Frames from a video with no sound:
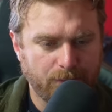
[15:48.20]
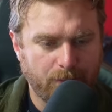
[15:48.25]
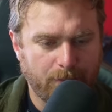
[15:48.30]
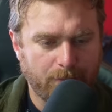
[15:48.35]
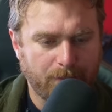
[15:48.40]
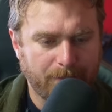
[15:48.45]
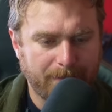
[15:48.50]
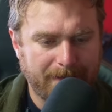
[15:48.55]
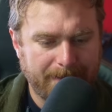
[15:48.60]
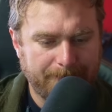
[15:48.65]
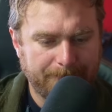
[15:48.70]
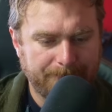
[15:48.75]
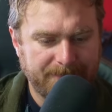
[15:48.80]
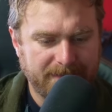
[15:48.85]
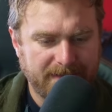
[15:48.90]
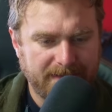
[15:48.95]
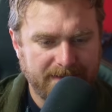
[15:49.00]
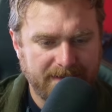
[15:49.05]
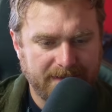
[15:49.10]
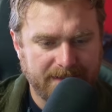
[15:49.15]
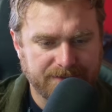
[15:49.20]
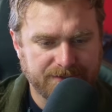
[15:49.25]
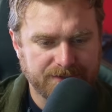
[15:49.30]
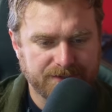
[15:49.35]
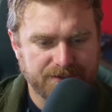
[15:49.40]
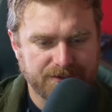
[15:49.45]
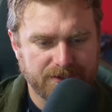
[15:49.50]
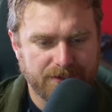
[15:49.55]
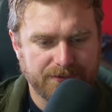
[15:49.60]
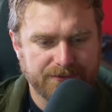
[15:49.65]
normal map. It
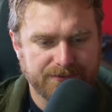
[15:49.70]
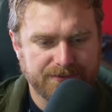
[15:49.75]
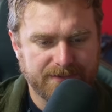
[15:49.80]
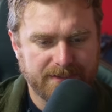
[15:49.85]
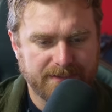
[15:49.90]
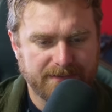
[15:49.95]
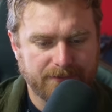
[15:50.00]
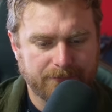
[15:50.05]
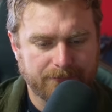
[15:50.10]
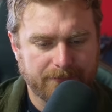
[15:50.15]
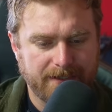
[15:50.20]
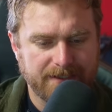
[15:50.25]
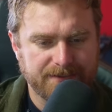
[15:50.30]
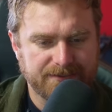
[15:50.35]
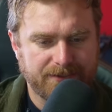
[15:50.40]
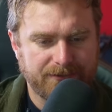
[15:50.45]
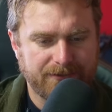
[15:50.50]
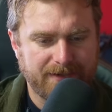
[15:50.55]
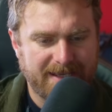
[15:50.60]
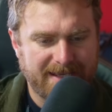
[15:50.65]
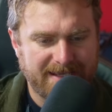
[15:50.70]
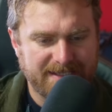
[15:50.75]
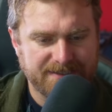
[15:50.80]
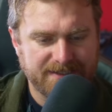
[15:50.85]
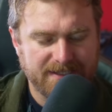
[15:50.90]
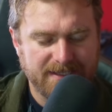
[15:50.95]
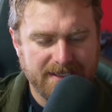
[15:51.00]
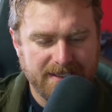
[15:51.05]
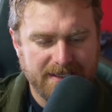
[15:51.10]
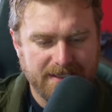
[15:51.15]
just shows that the grey zone
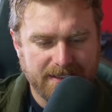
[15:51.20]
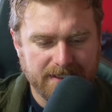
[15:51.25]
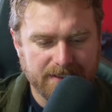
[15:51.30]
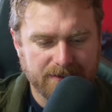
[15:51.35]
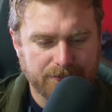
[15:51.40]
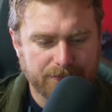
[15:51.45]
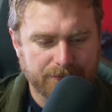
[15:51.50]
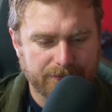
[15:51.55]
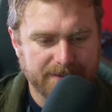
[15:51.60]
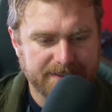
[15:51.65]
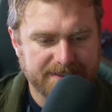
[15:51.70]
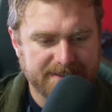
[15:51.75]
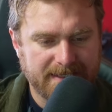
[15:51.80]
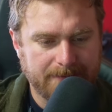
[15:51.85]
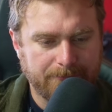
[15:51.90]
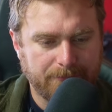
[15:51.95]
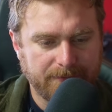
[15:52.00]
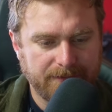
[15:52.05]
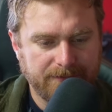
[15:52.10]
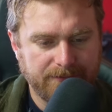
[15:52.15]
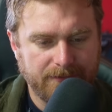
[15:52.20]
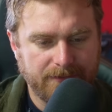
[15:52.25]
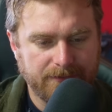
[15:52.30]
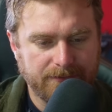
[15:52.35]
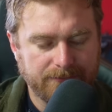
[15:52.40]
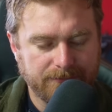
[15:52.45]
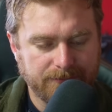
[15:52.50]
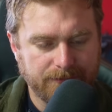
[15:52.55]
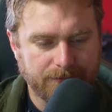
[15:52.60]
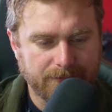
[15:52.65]
has increased there. But we do
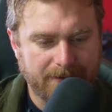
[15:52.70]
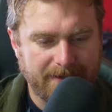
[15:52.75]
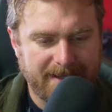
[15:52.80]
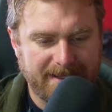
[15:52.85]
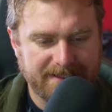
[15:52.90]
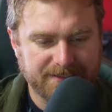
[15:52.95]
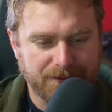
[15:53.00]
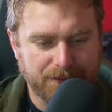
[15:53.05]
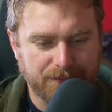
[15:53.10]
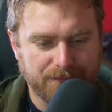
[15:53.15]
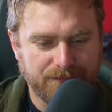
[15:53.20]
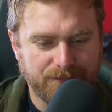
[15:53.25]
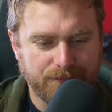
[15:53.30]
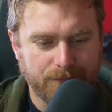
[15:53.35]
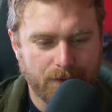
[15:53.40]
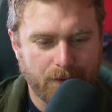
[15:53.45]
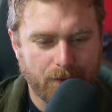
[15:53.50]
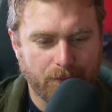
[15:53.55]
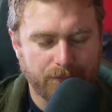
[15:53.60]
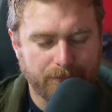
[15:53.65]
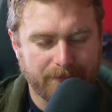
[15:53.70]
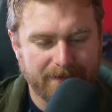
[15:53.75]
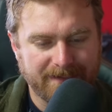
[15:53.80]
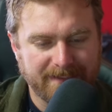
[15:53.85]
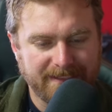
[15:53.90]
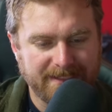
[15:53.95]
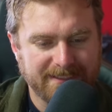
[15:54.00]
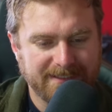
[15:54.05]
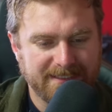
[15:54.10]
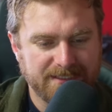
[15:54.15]
know Ukraine has got a foothold
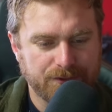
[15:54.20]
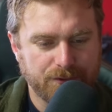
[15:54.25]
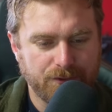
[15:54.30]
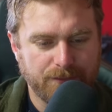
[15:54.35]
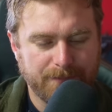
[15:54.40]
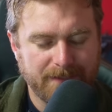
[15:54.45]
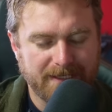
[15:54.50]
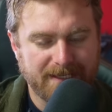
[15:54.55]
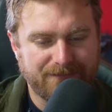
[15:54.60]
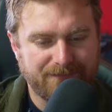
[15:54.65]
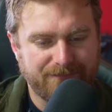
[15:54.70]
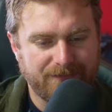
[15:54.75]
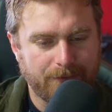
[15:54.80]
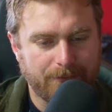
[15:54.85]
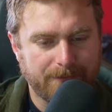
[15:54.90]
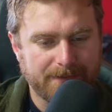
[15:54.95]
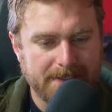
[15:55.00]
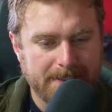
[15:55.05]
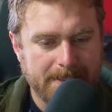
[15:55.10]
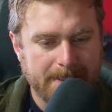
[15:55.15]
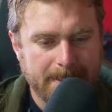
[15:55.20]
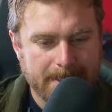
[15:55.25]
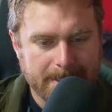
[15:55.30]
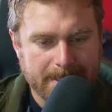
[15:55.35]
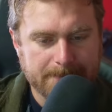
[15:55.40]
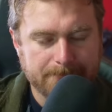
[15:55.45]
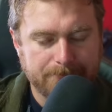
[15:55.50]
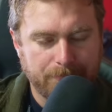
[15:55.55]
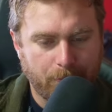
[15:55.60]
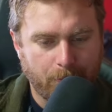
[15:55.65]
around here, and this could be a very
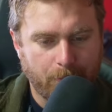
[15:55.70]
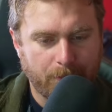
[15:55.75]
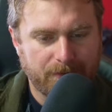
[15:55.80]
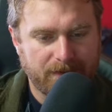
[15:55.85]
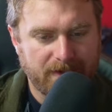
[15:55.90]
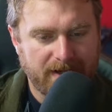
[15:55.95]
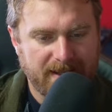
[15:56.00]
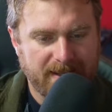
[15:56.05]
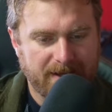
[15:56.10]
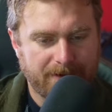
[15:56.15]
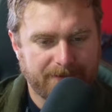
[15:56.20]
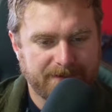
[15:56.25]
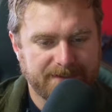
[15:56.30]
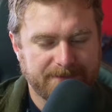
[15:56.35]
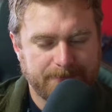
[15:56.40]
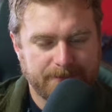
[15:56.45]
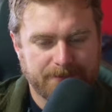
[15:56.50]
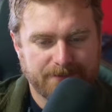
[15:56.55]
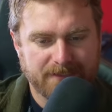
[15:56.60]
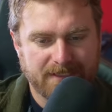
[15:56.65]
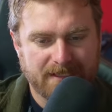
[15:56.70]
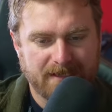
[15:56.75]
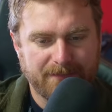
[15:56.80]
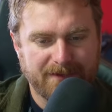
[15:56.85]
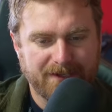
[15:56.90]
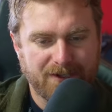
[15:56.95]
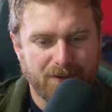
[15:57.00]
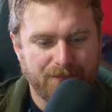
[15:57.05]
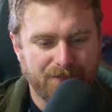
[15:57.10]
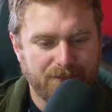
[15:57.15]
important area, especially
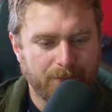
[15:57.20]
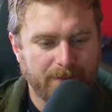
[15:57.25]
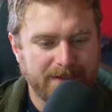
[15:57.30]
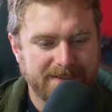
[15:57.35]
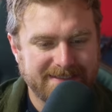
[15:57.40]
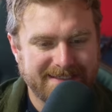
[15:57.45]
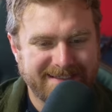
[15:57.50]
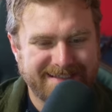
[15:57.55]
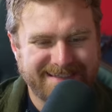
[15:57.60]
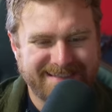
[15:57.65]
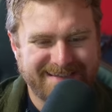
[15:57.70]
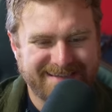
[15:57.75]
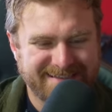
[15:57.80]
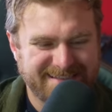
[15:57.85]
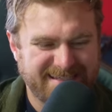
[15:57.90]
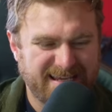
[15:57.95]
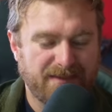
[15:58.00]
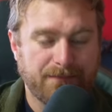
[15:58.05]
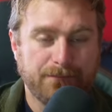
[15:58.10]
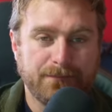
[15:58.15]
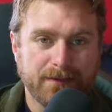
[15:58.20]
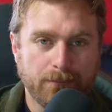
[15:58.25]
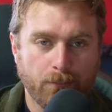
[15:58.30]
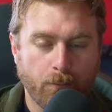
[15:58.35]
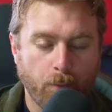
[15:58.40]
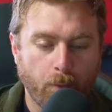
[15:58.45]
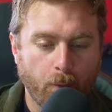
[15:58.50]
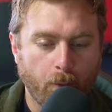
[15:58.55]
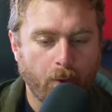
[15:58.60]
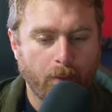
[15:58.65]
coming over the winter in the south, bit
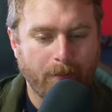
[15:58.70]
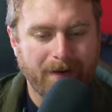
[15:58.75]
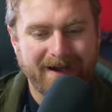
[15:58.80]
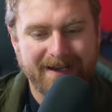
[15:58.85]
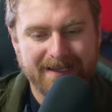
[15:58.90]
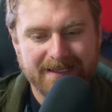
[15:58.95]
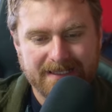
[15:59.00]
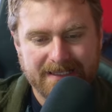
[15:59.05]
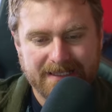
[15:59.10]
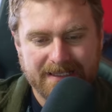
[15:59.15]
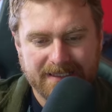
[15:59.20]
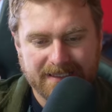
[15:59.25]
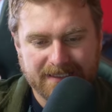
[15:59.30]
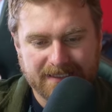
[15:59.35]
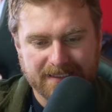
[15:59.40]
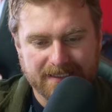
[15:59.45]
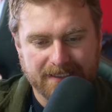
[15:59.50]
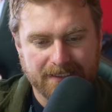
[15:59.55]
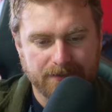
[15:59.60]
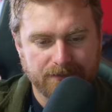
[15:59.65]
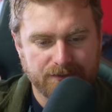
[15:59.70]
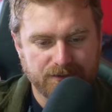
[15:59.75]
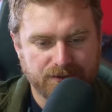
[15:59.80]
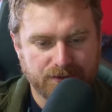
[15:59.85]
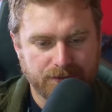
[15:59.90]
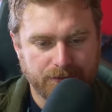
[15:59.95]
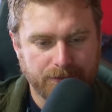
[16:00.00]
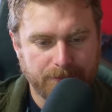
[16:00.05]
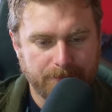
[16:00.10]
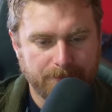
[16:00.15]
warmer here
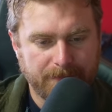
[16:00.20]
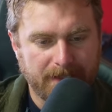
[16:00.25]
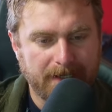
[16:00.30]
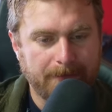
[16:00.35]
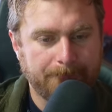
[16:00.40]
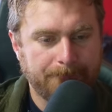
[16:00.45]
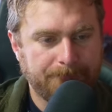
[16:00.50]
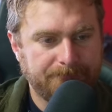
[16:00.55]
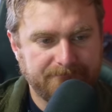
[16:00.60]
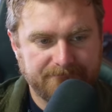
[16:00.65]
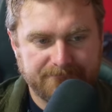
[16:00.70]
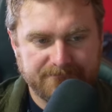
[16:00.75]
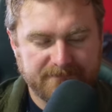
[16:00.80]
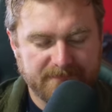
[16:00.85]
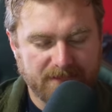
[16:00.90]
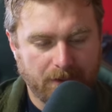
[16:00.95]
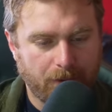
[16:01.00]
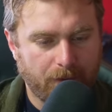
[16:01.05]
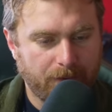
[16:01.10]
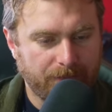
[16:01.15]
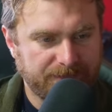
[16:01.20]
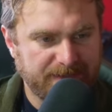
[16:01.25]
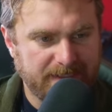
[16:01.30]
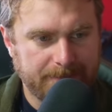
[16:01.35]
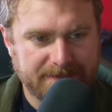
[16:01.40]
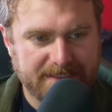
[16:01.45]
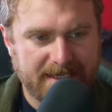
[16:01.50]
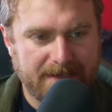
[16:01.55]
too. But on deep